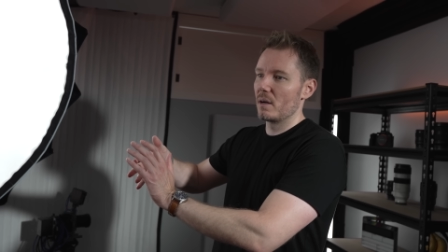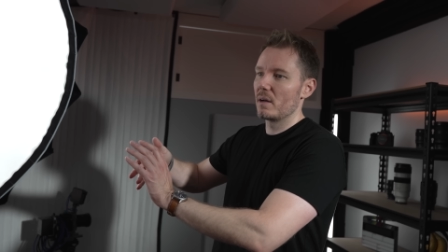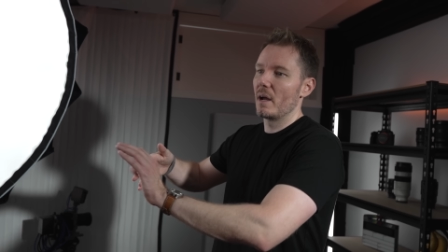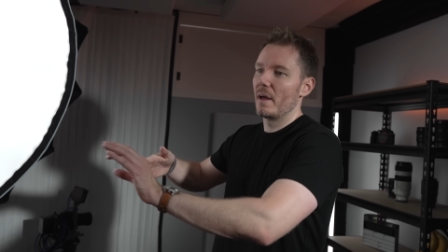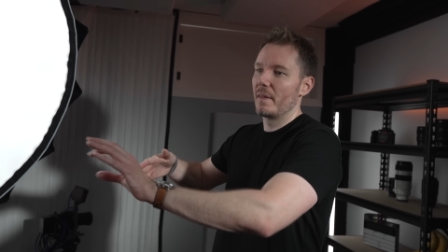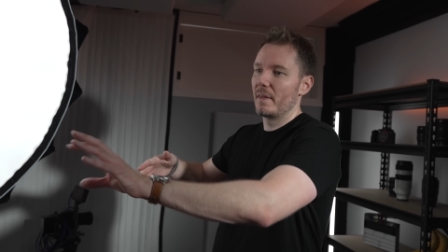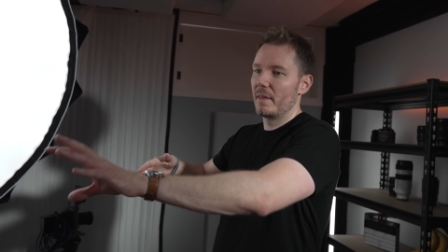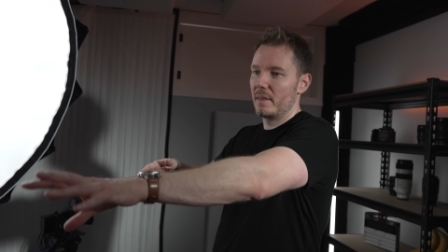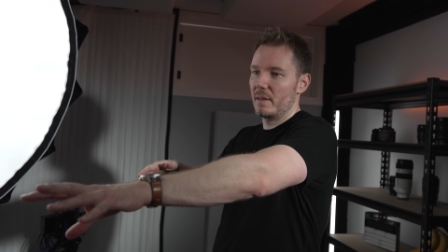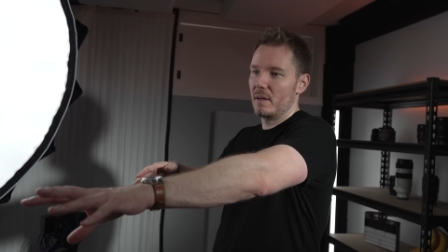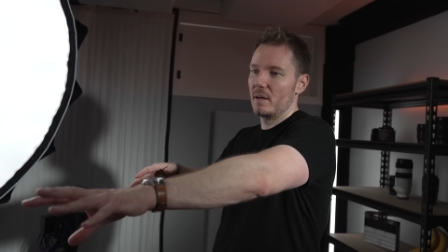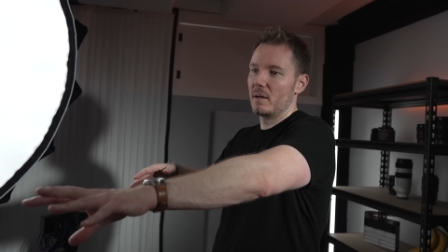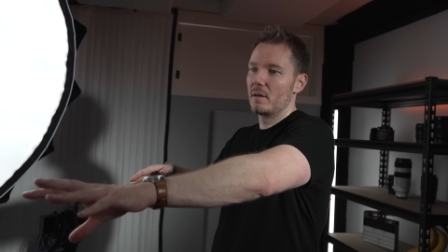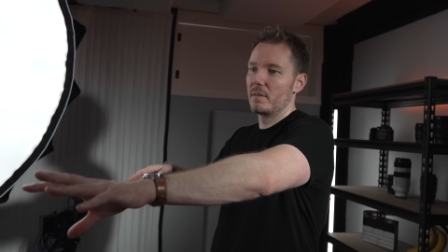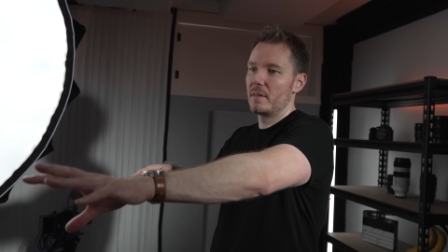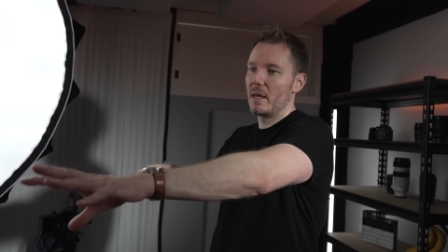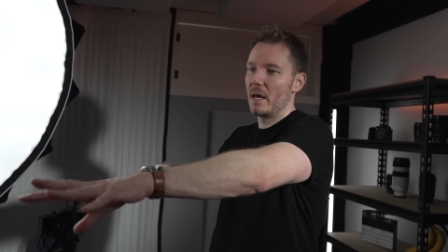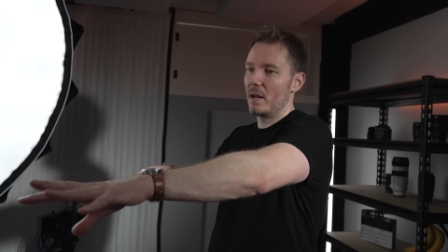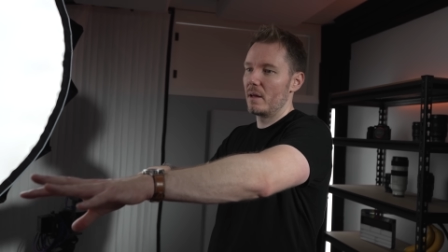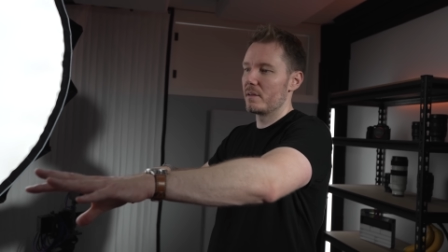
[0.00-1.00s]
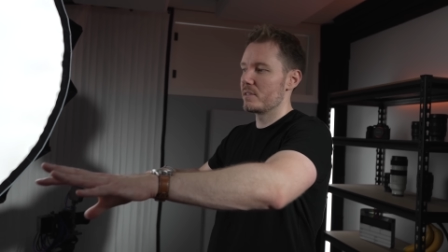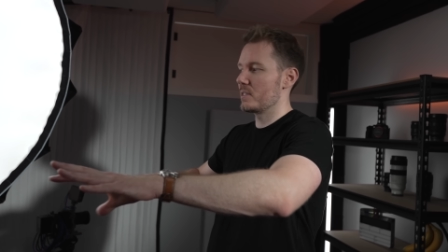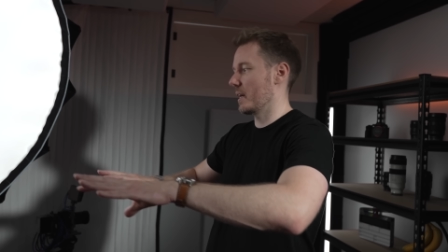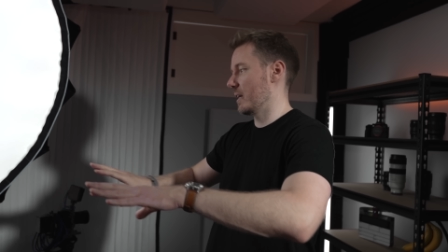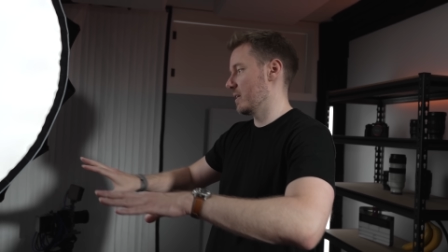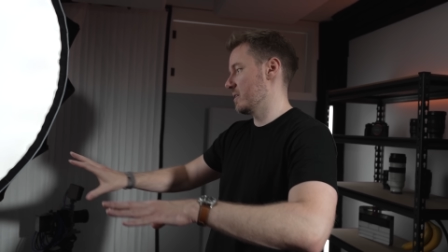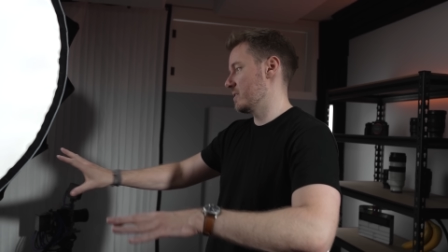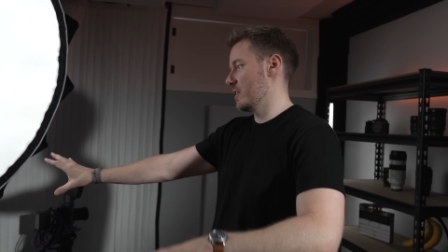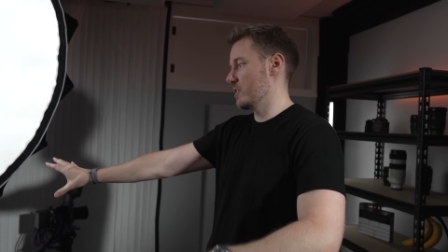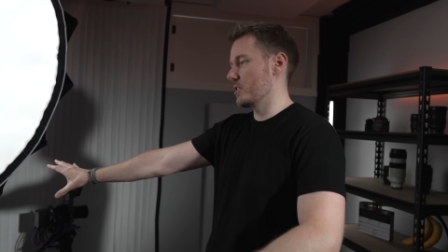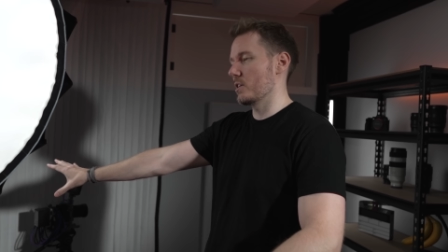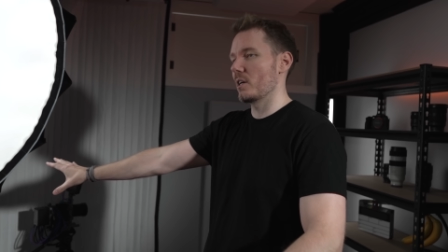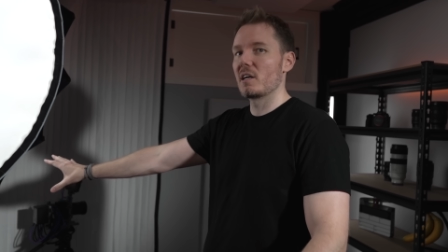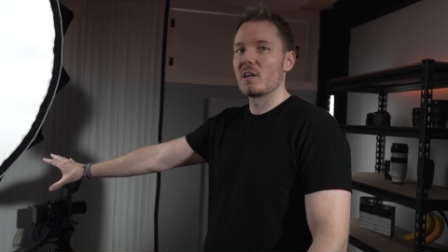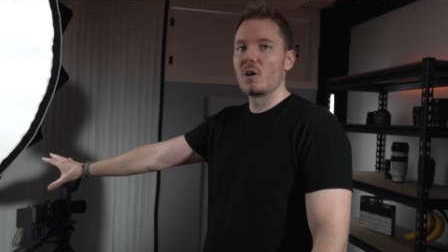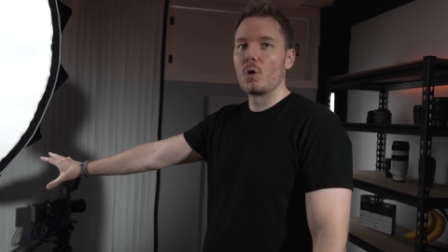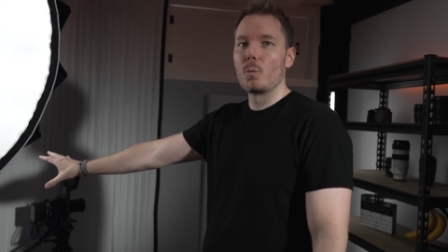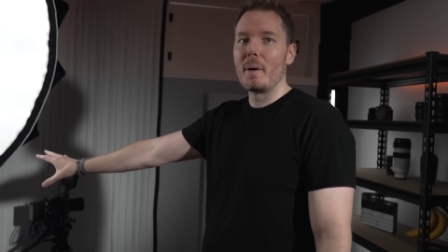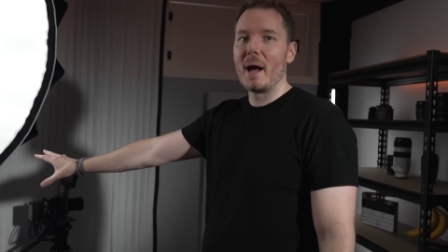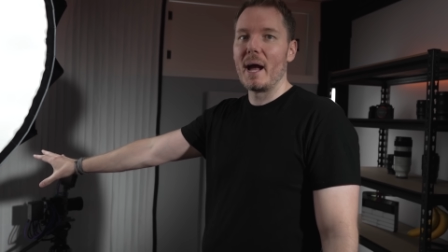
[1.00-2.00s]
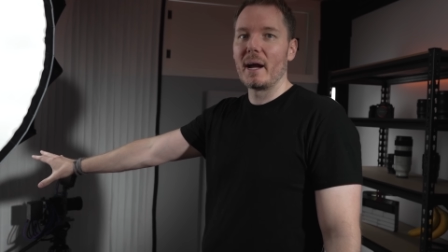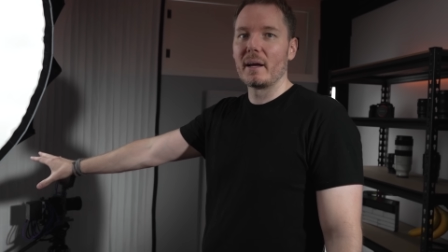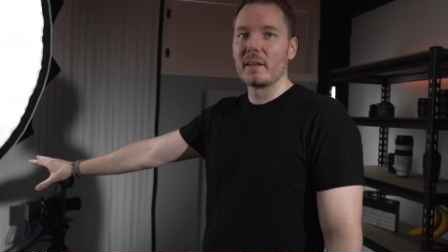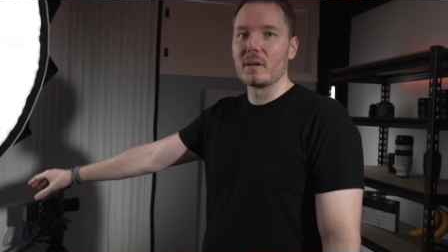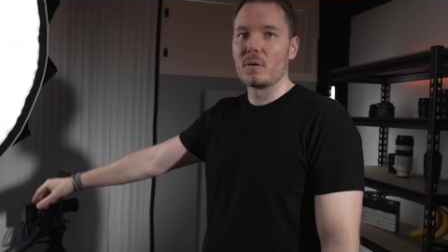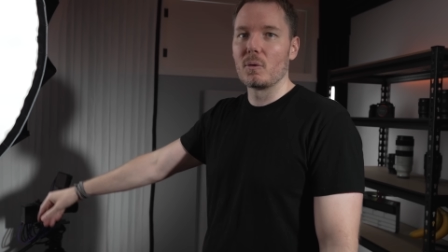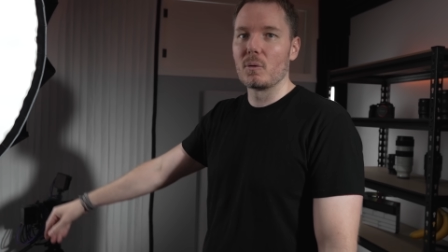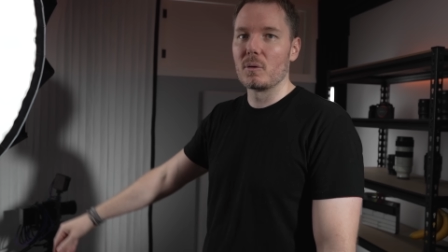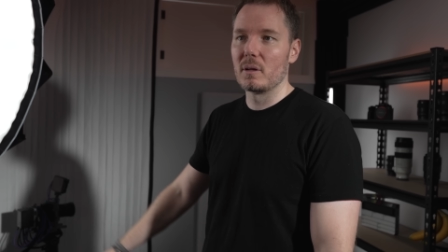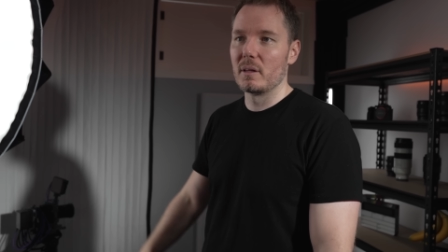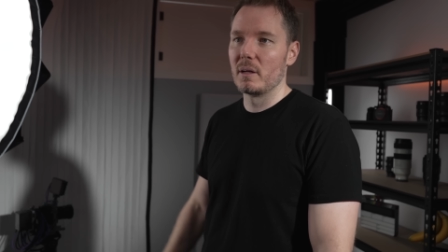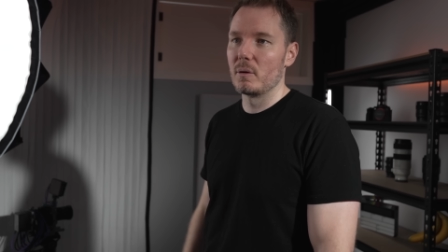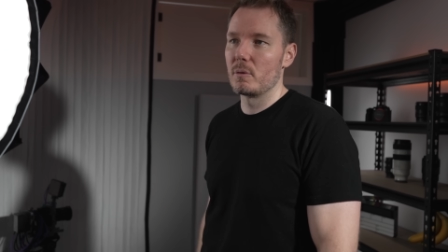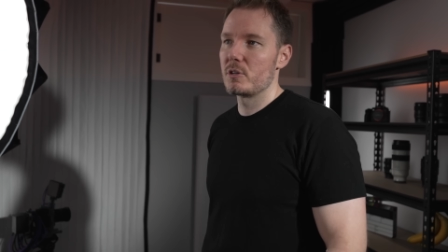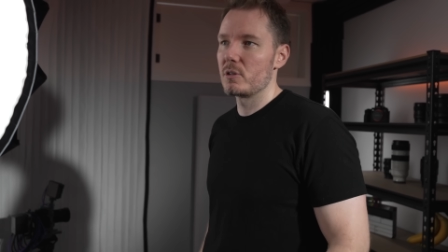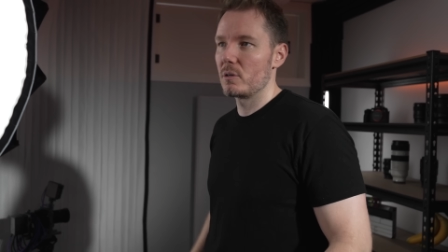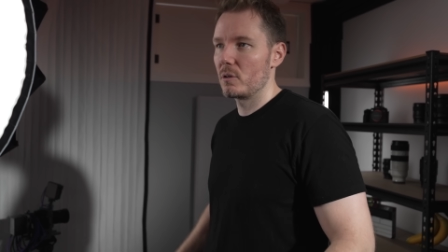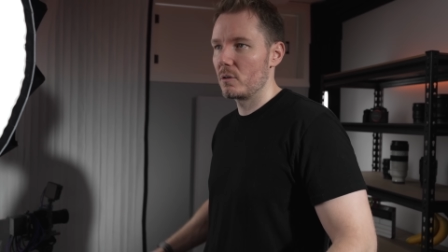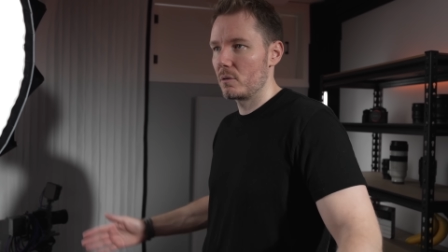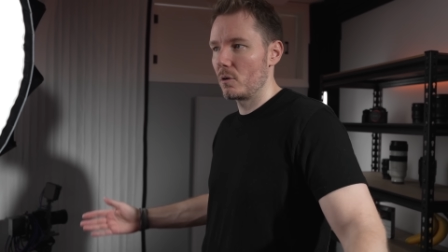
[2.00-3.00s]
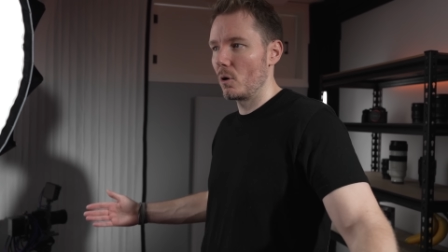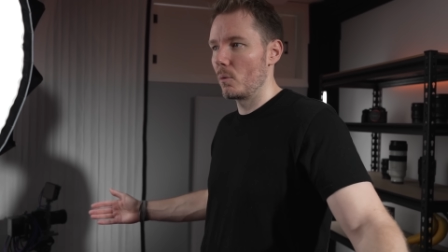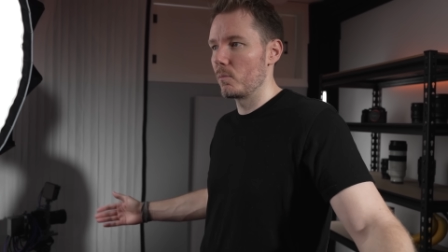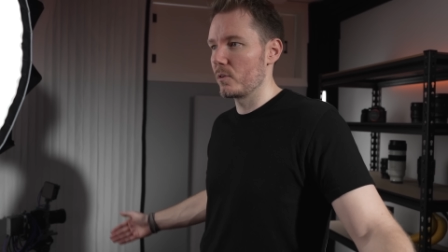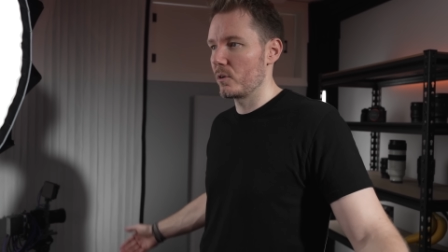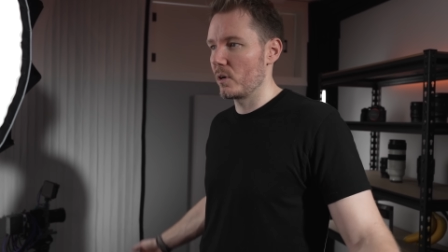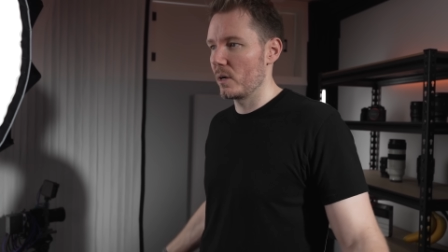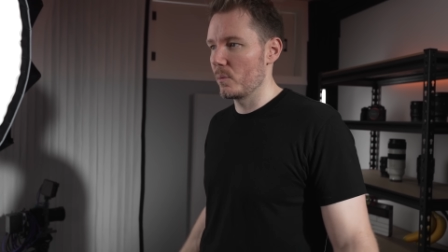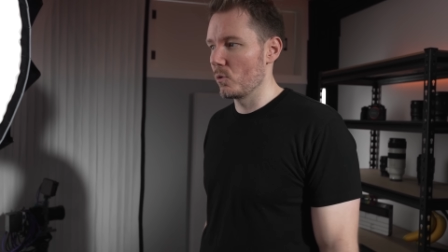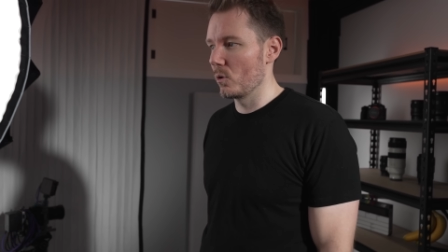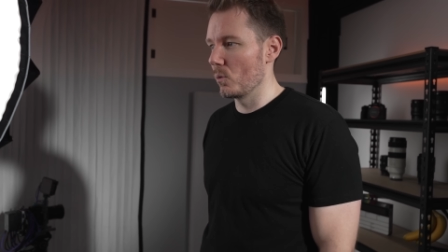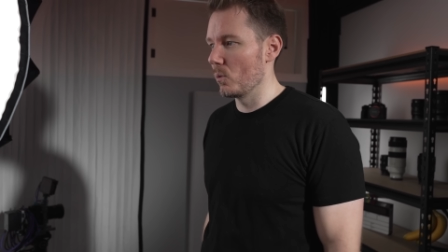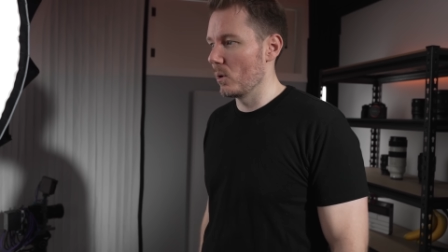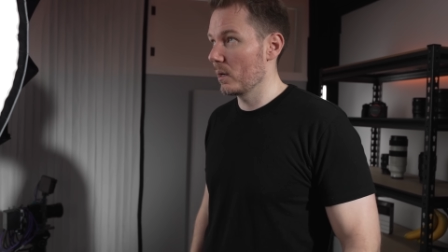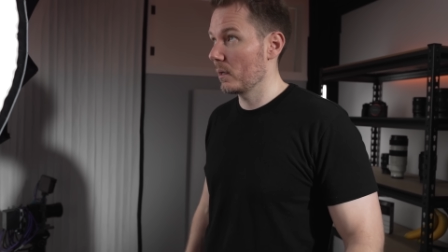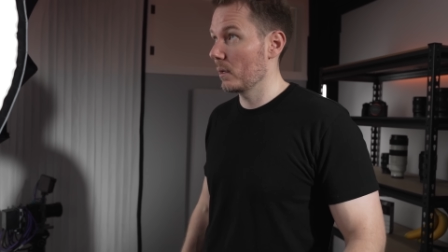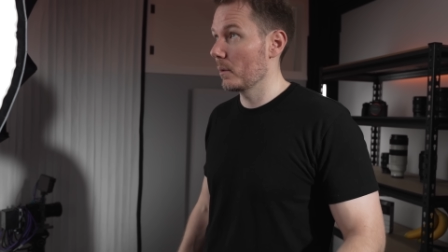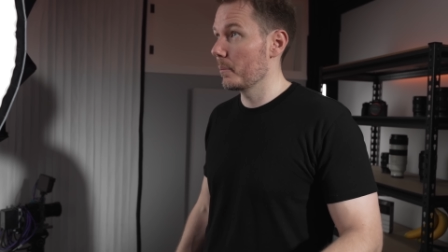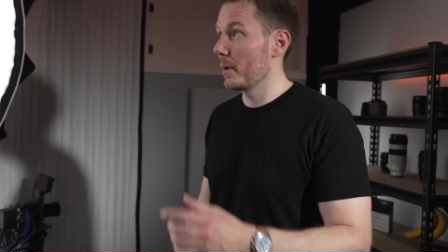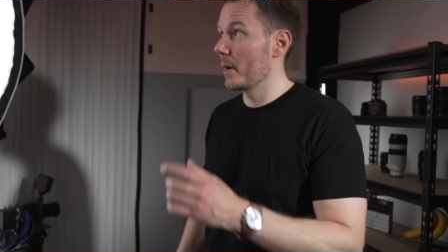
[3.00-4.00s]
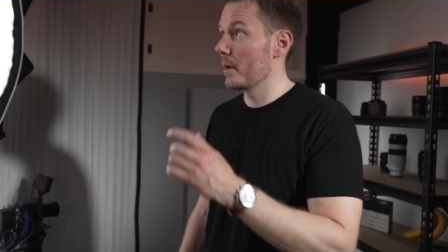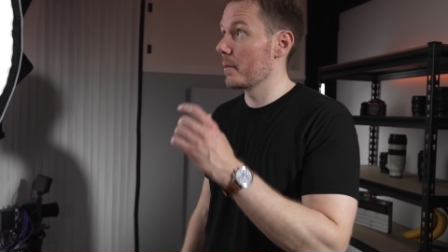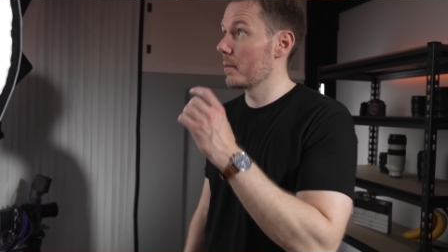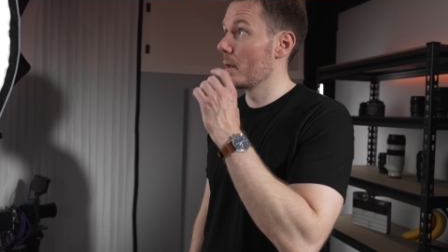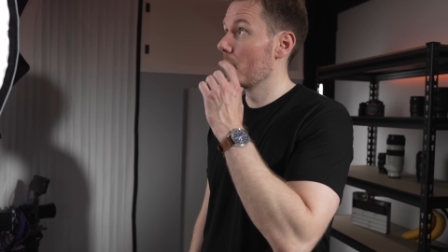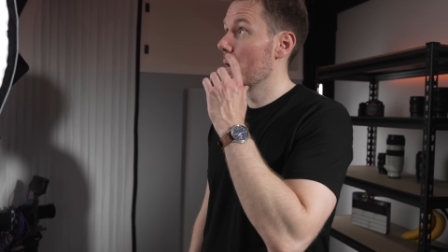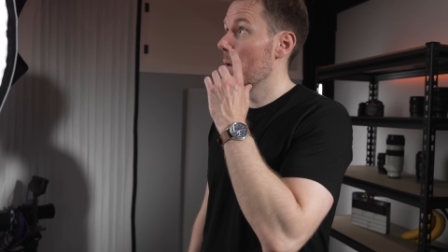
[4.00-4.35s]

and then that second station can go back in the corner there, which would hopefully create more walking path.